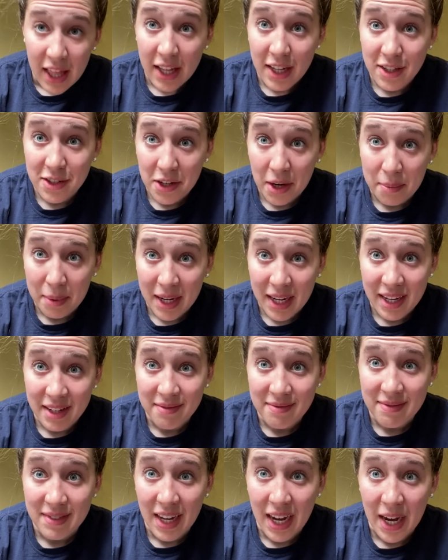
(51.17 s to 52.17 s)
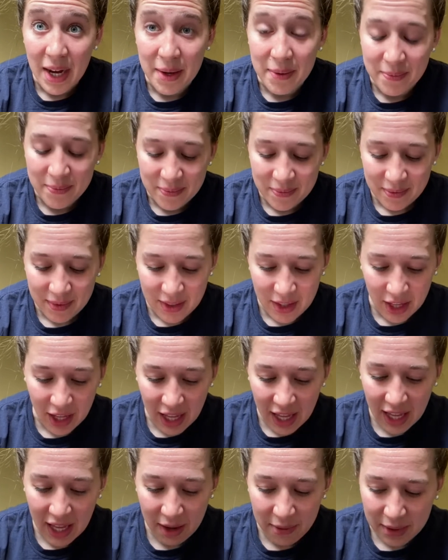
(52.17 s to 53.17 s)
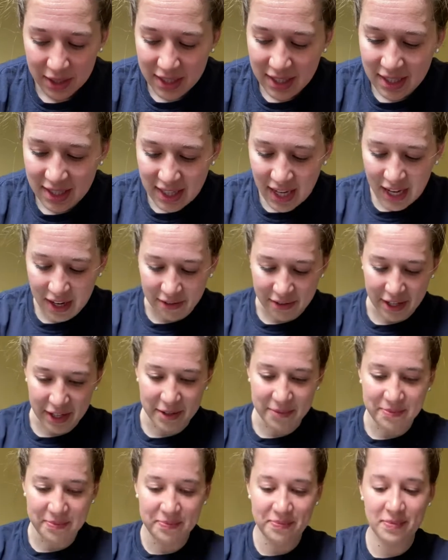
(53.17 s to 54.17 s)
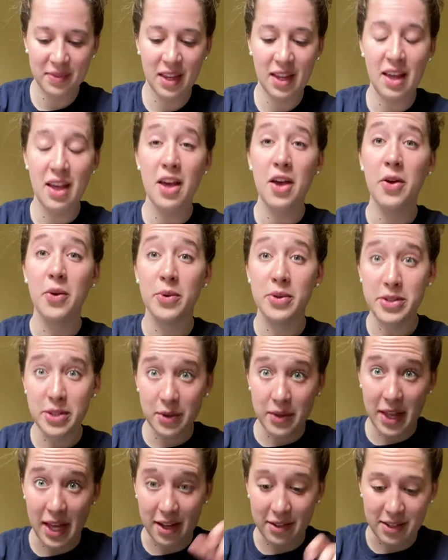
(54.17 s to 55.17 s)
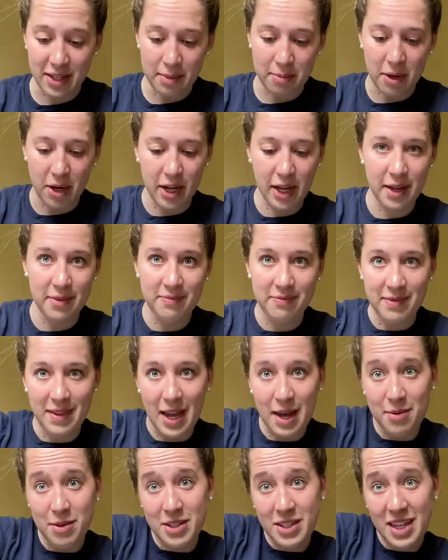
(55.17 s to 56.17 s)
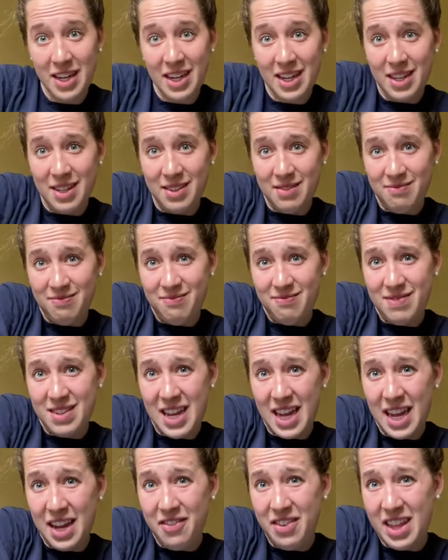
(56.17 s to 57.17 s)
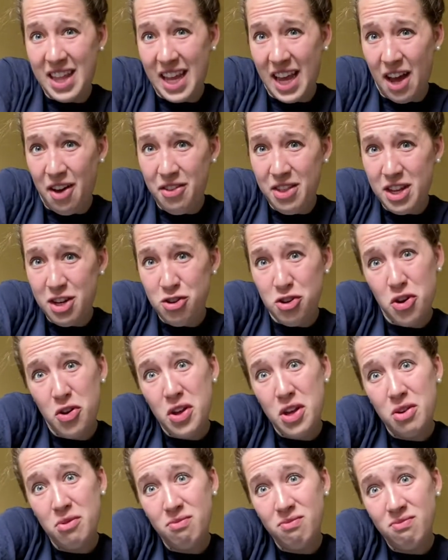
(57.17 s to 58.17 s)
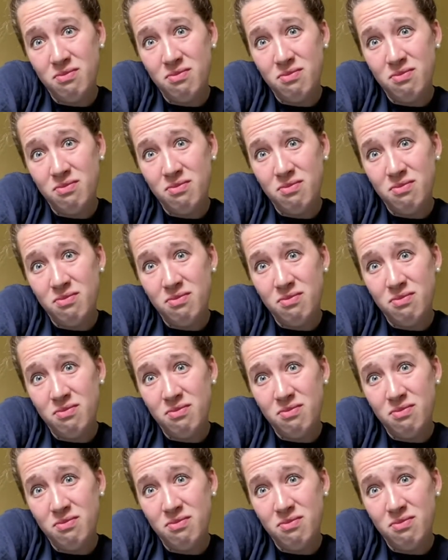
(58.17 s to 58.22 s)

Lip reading: Let's start by looking at what's inside of here. We'll start with the outside pocket. I'm just gonna take everything out and then show you.